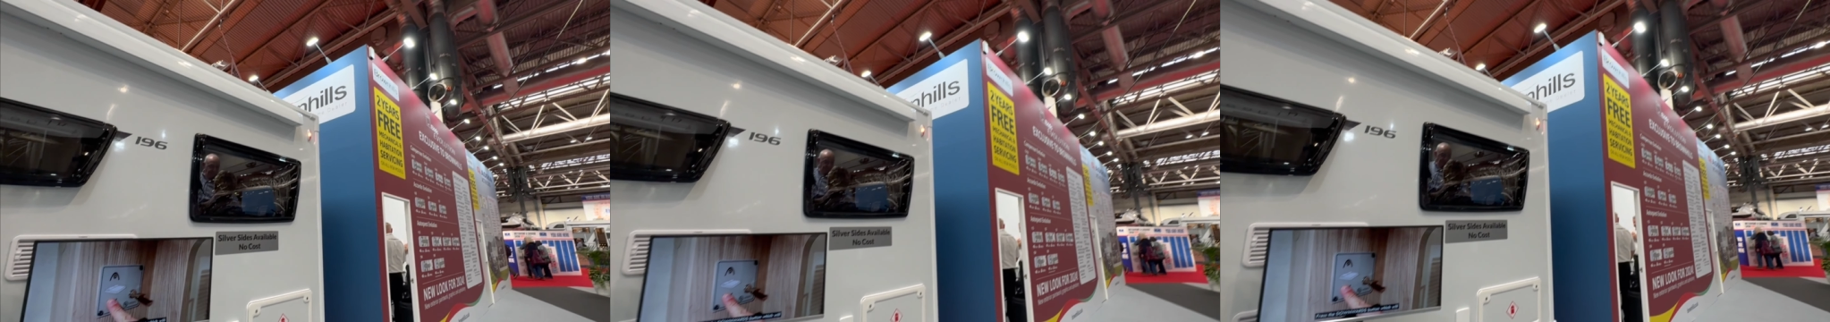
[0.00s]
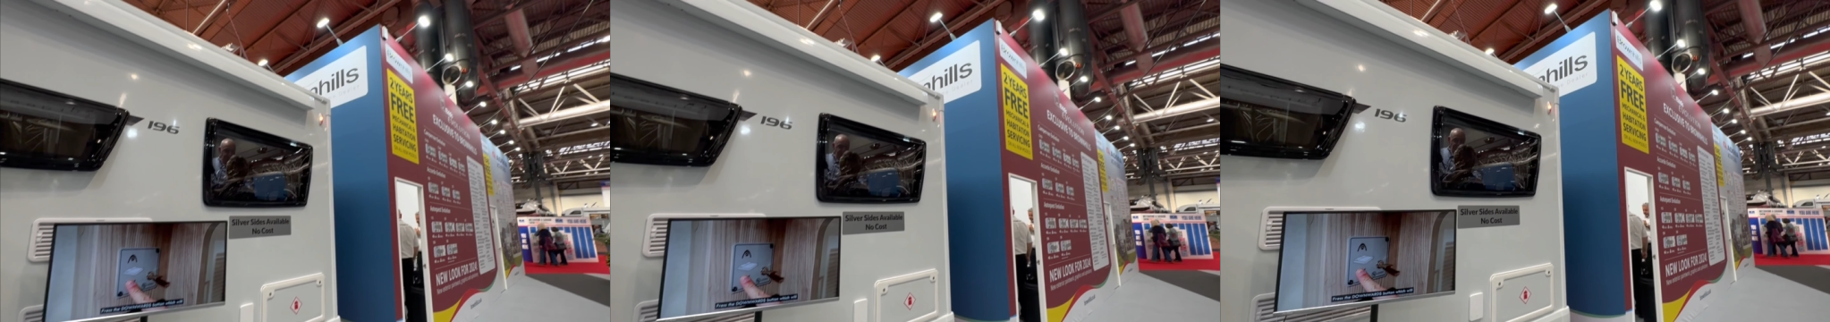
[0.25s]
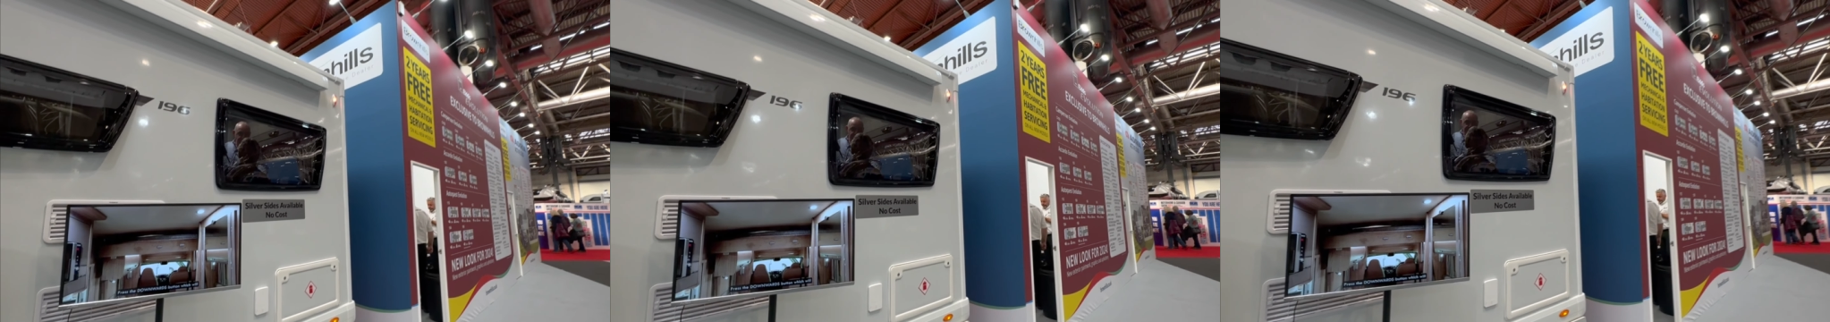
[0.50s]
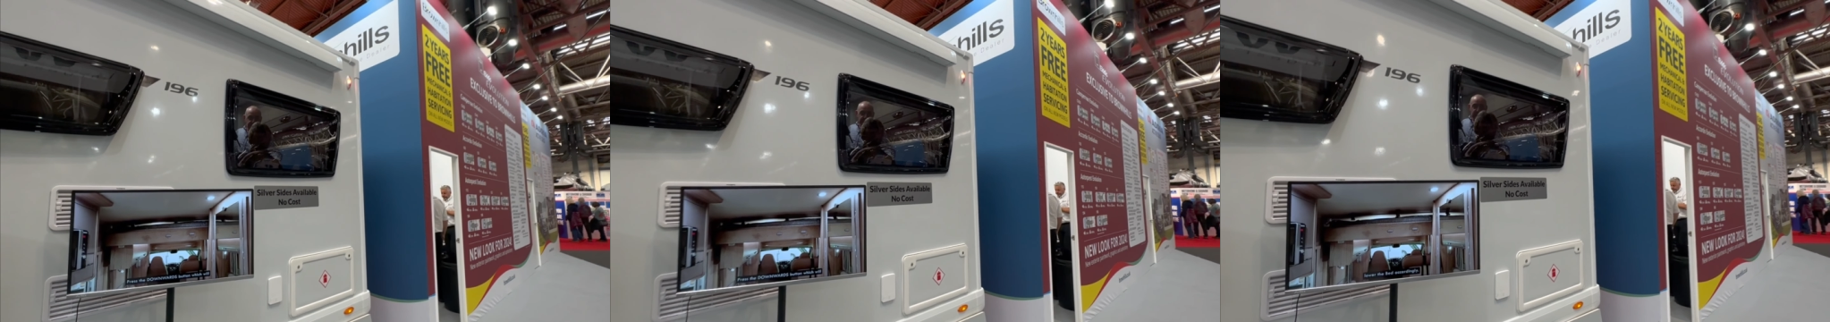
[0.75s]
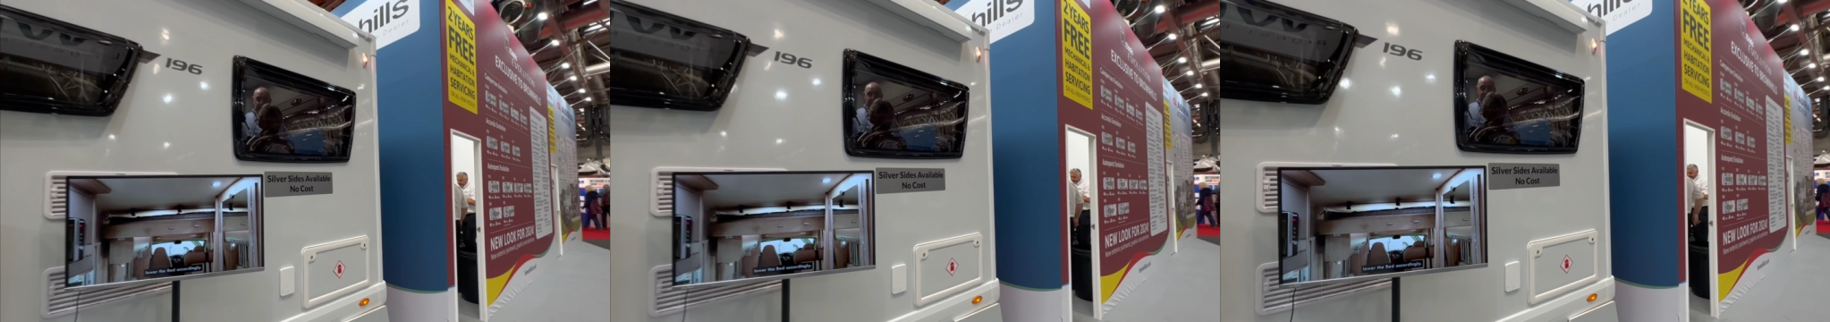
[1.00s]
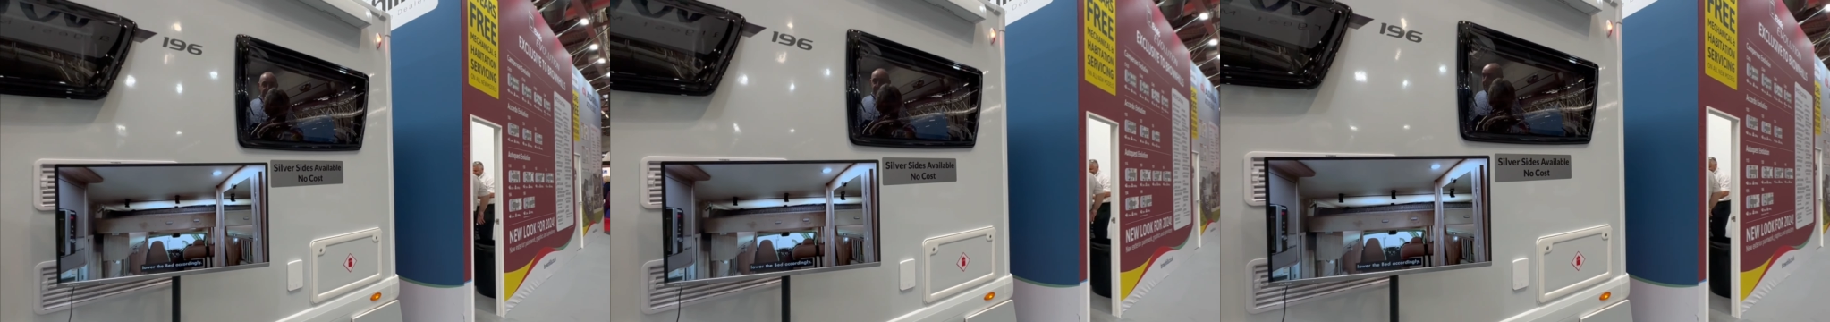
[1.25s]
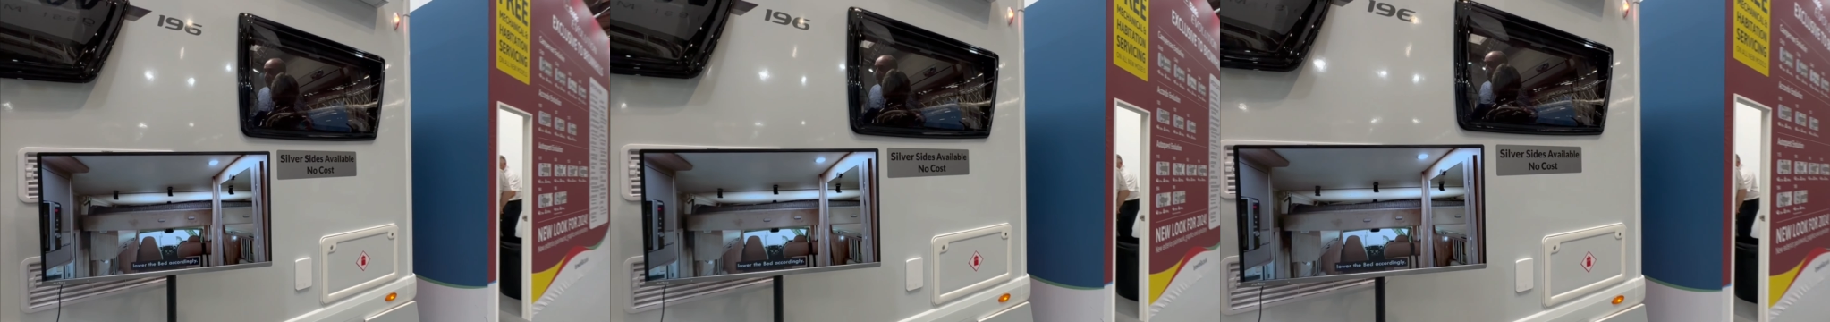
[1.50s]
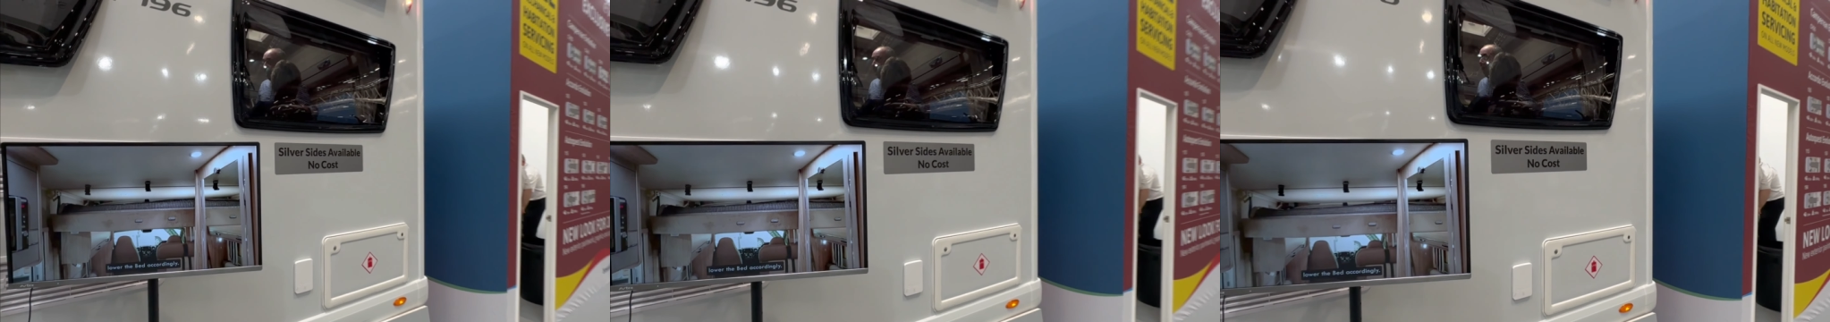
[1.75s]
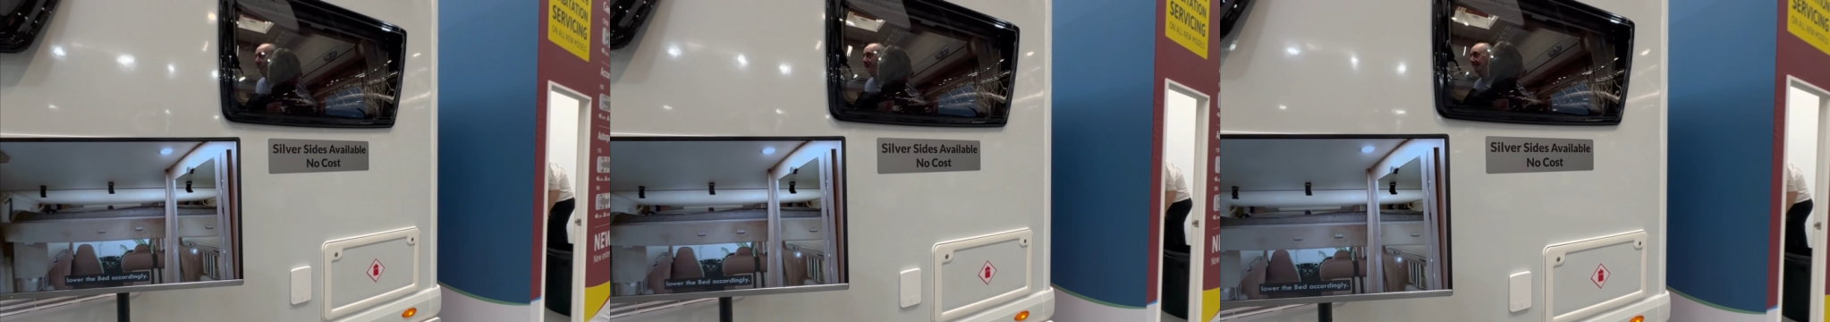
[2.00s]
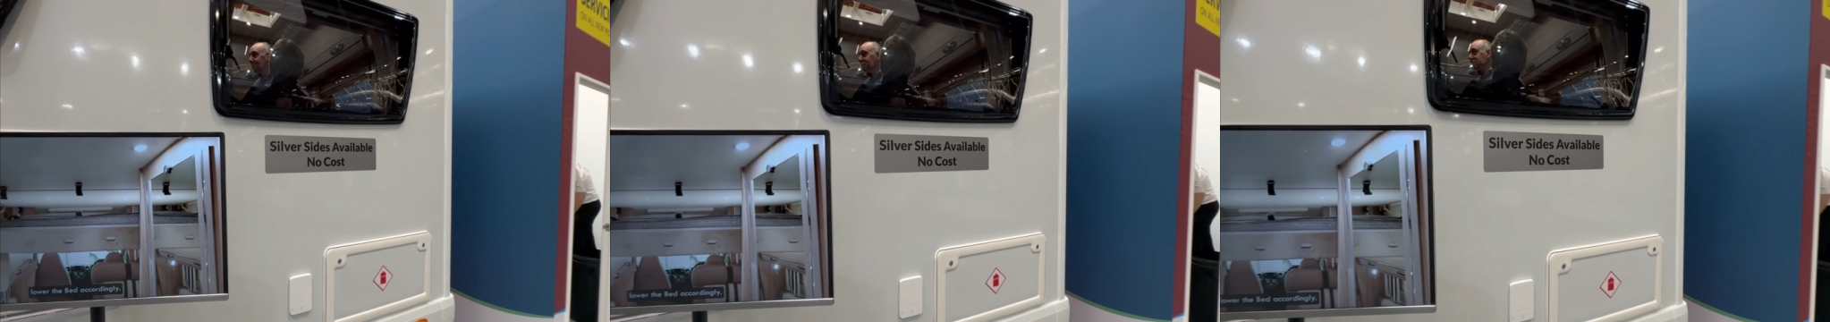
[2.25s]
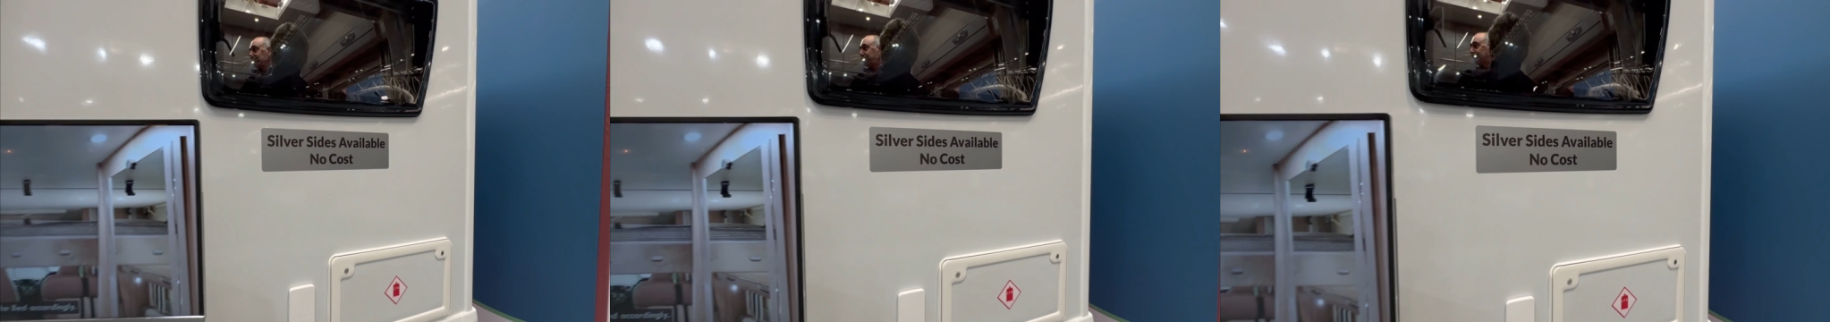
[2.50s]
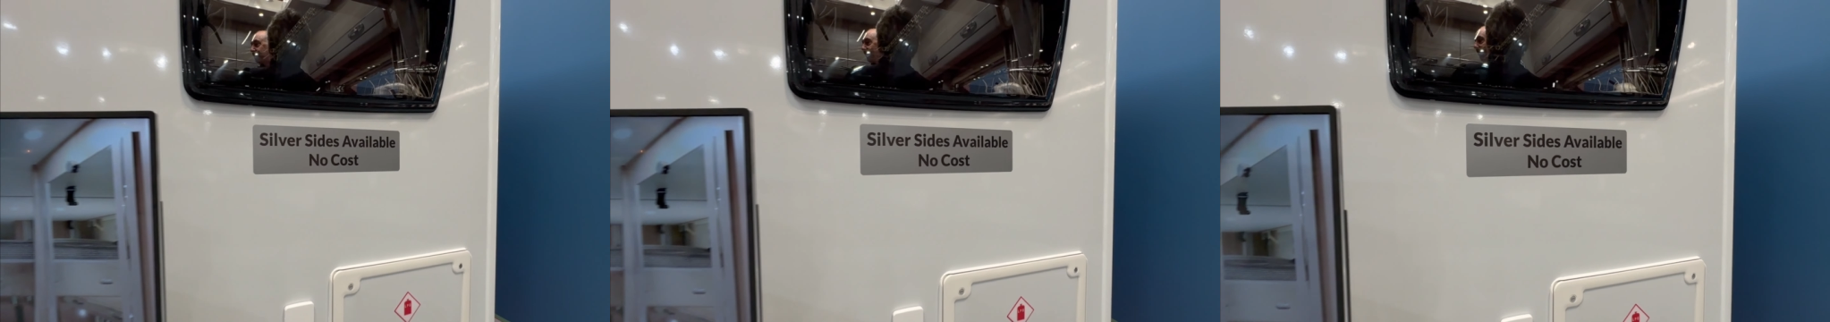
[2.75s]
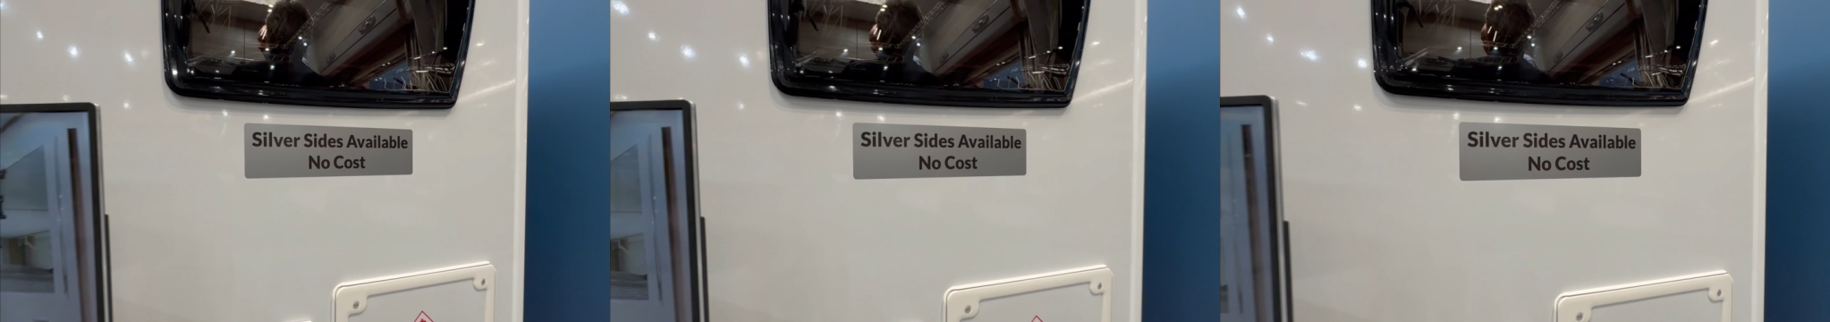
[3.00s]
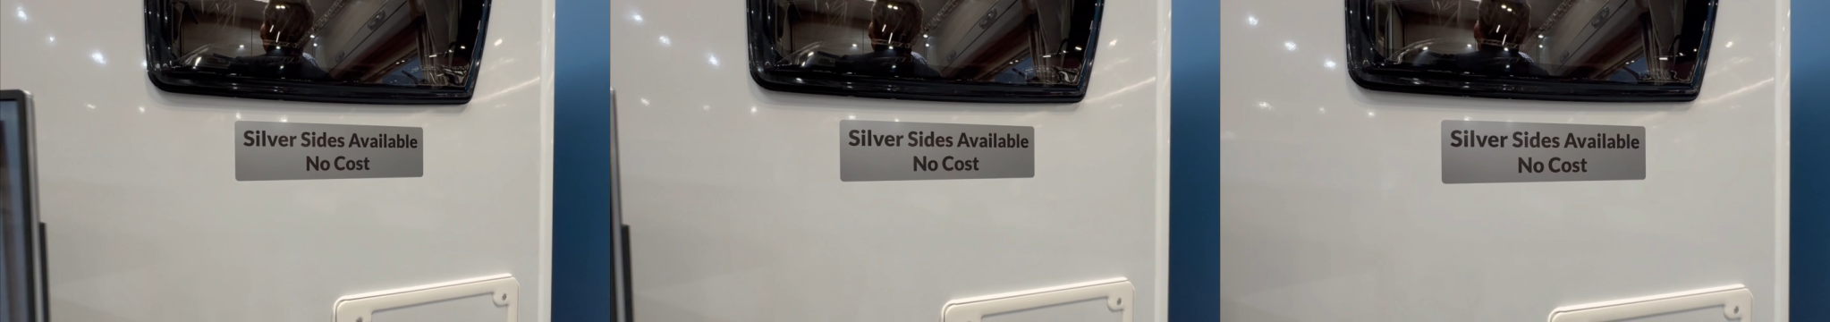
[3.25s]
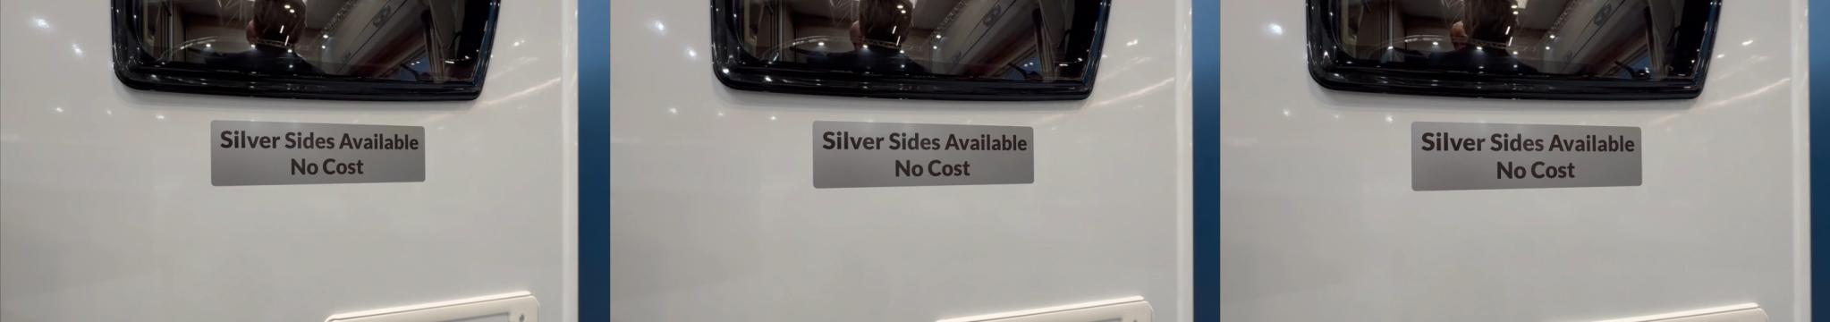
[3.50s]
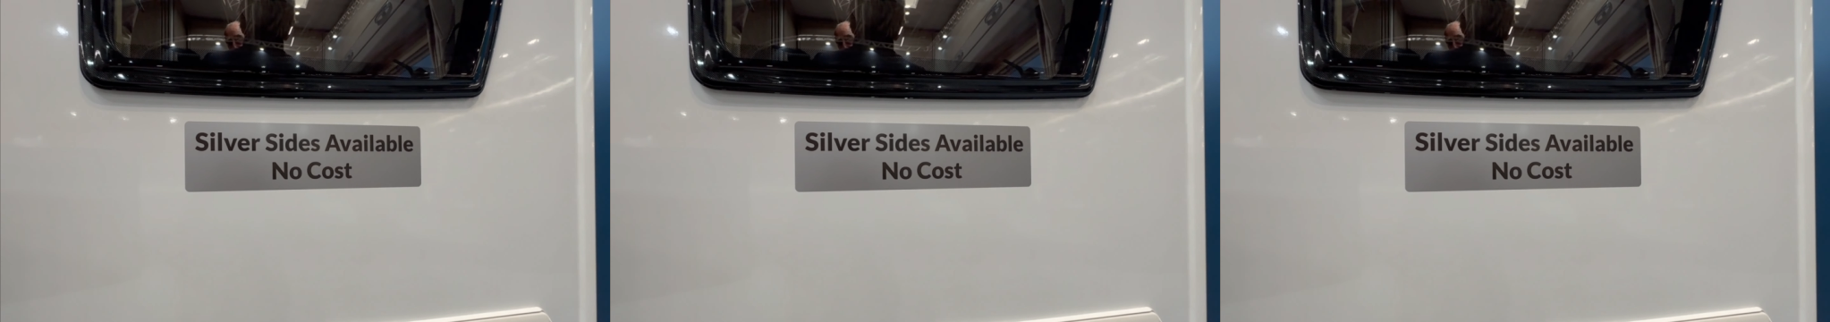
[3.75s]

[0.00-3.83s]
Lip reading: Nobody's mouth can be seen.